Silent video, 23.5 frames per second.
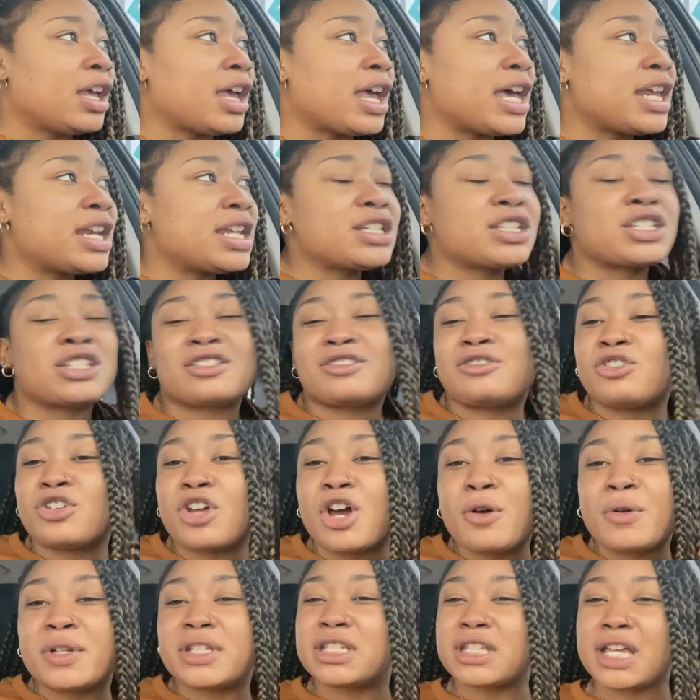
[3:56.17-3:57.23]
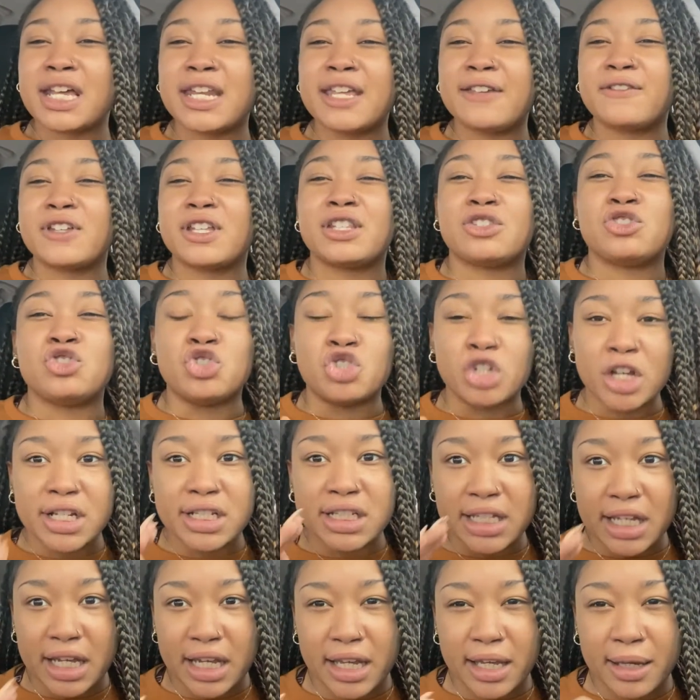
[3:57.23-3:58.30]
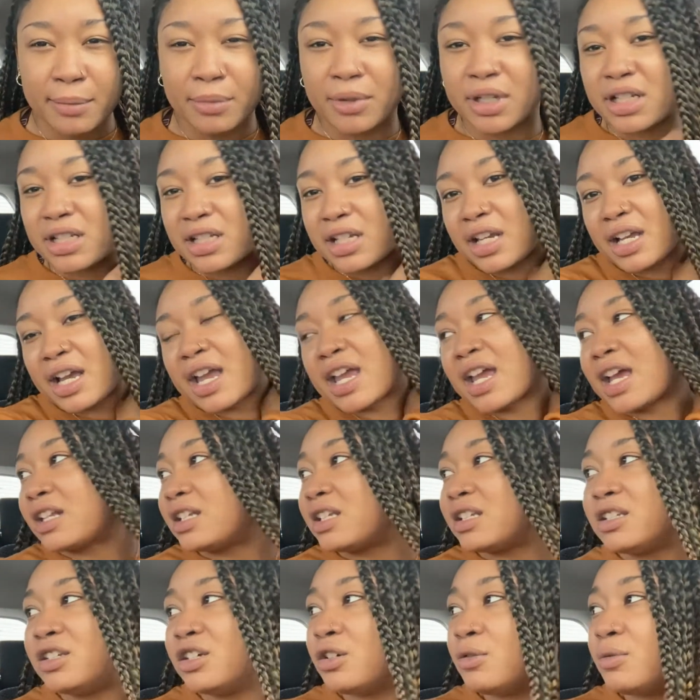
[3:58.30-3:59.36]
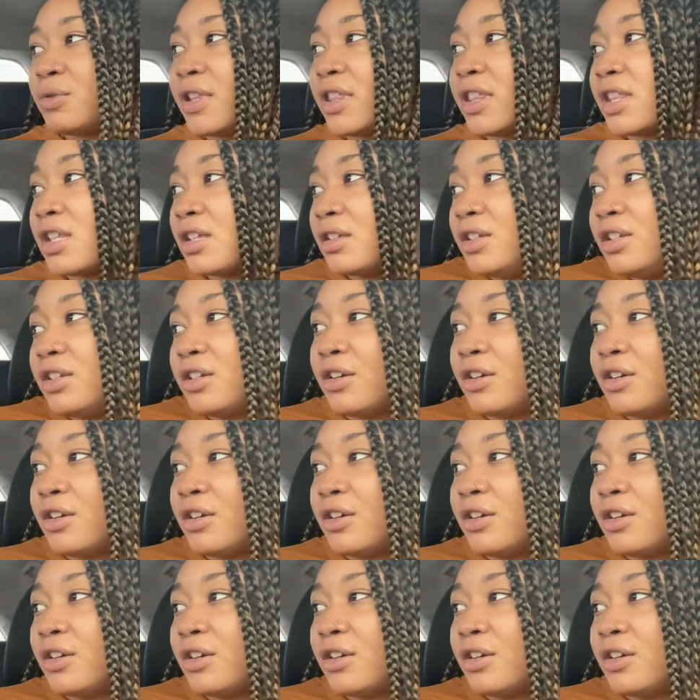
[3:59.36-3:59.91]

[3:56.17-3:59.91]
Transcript: And it's, you know, it's not even just him because like I had to deal with, you